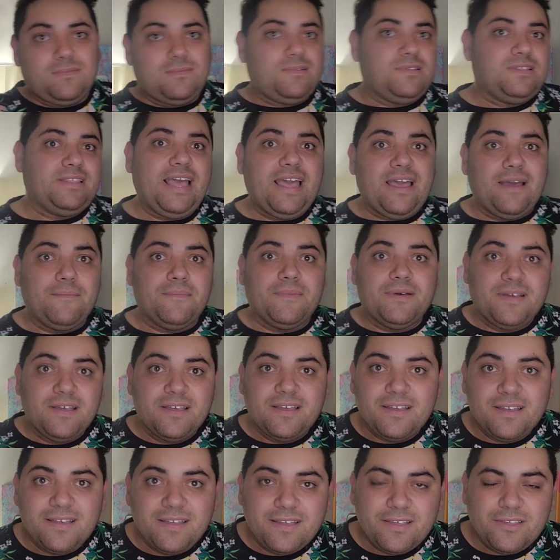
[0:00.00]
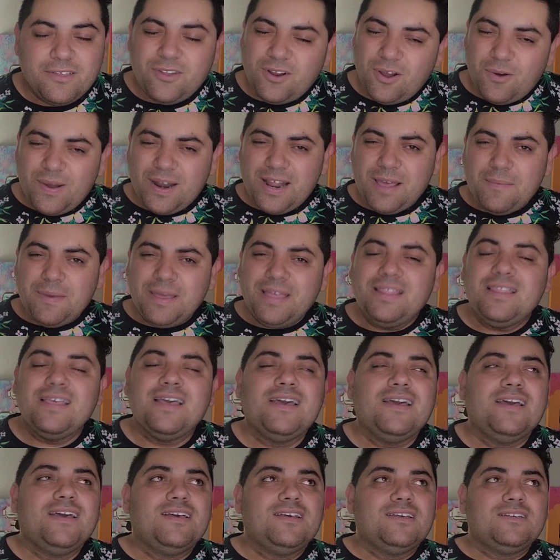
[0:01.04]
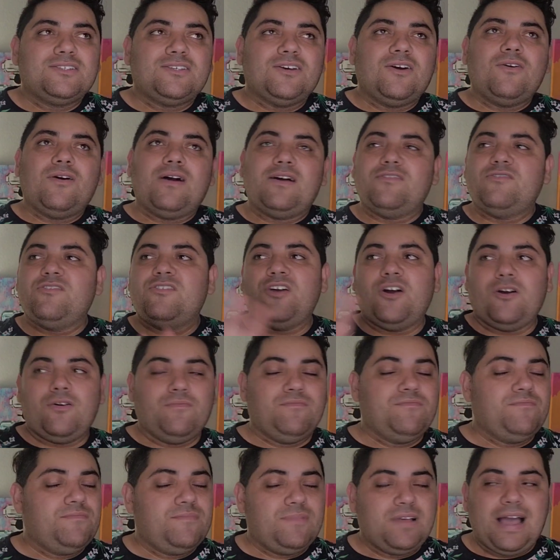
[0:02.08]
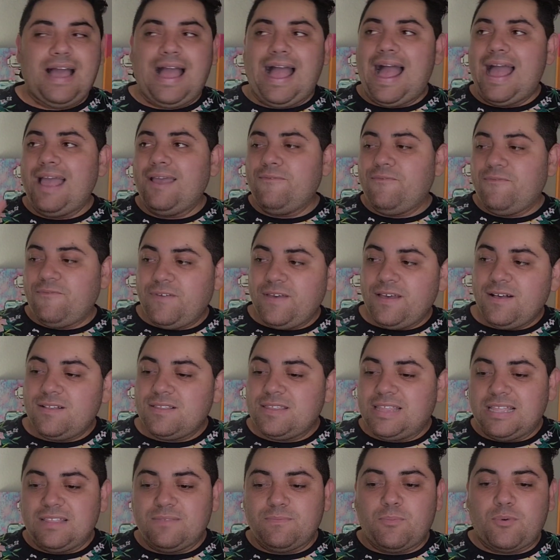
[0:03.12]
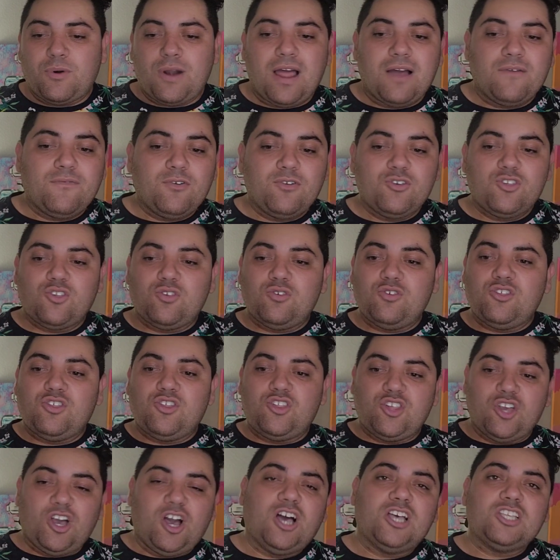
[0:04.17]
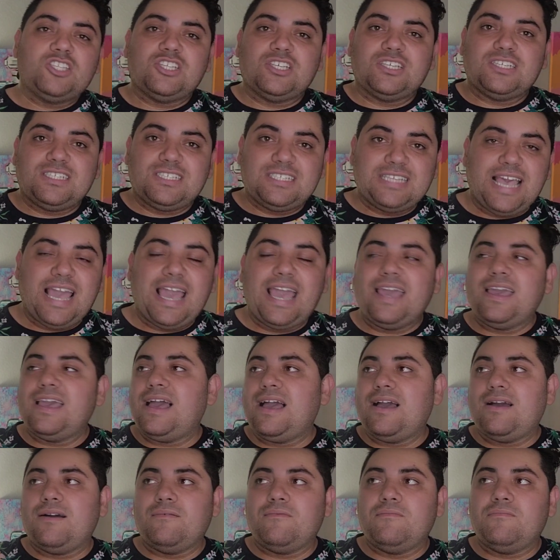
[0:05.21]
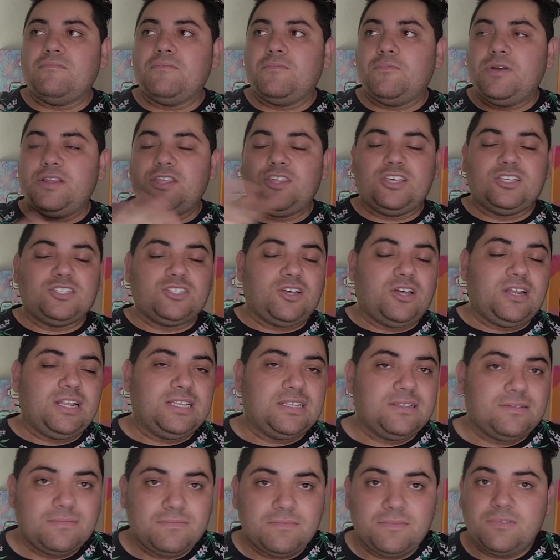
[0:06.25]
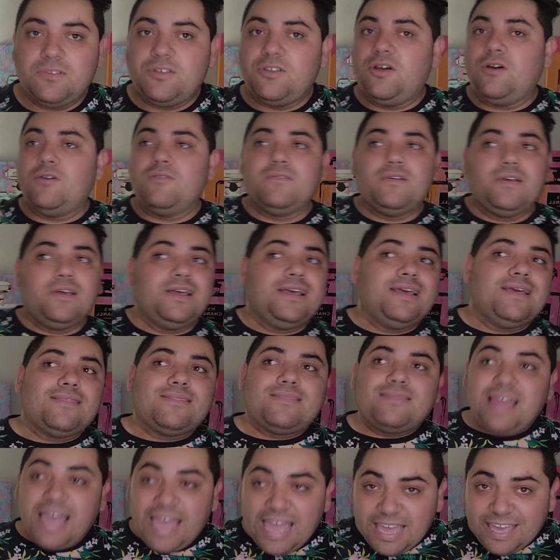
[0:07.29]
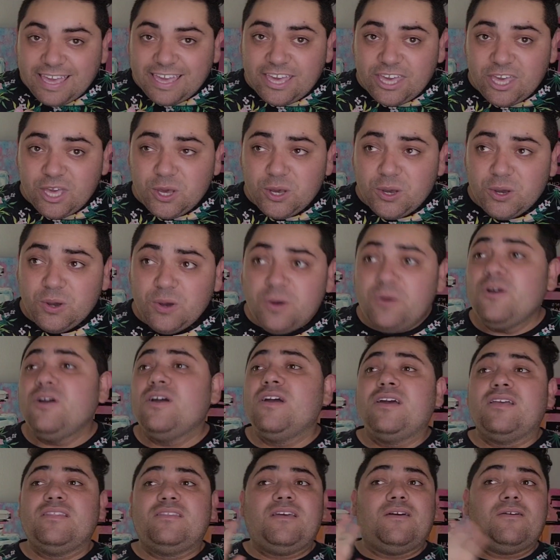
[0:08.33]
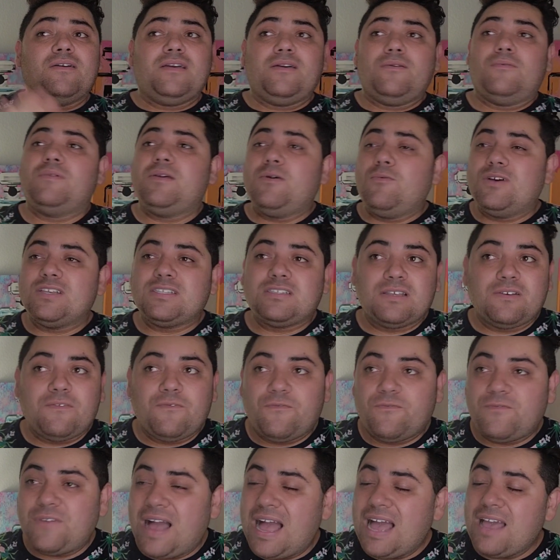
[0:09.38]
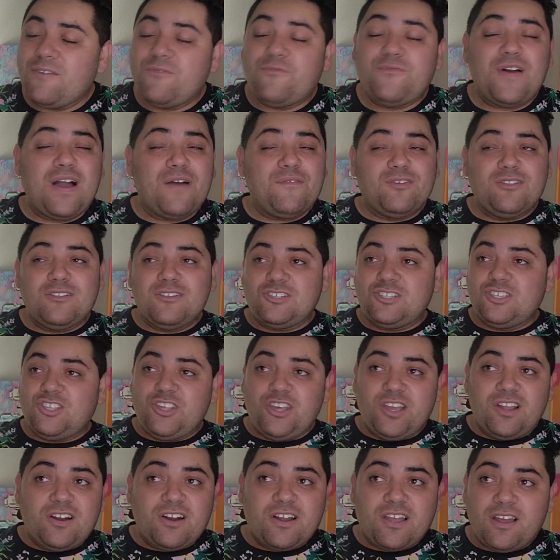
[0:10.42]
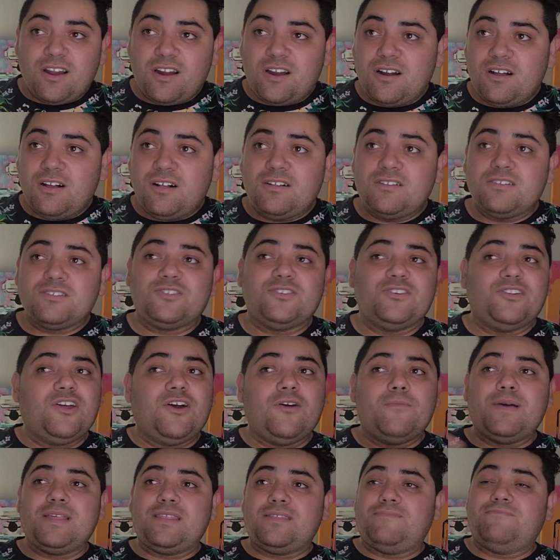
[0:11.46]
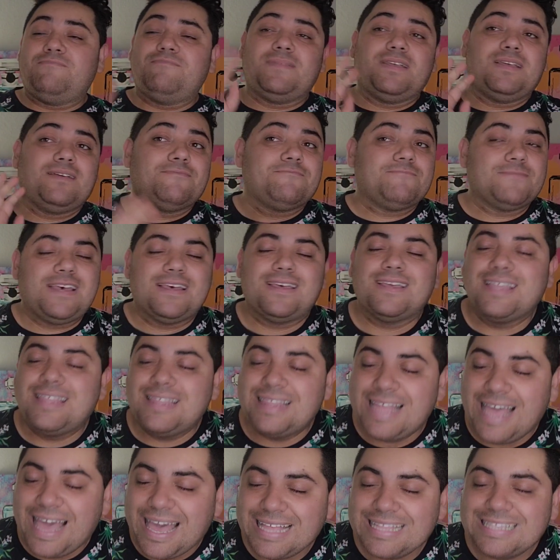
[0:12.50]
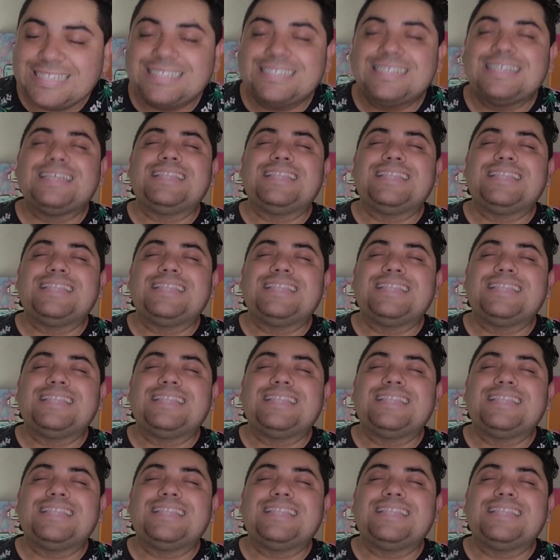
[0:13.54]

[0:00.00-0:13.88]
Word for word: them. You know what I mean? So no, I feel that Bravo should just say, we're just gonna, you know, thank you. It was 5 fabulous year girls, you know, but let's,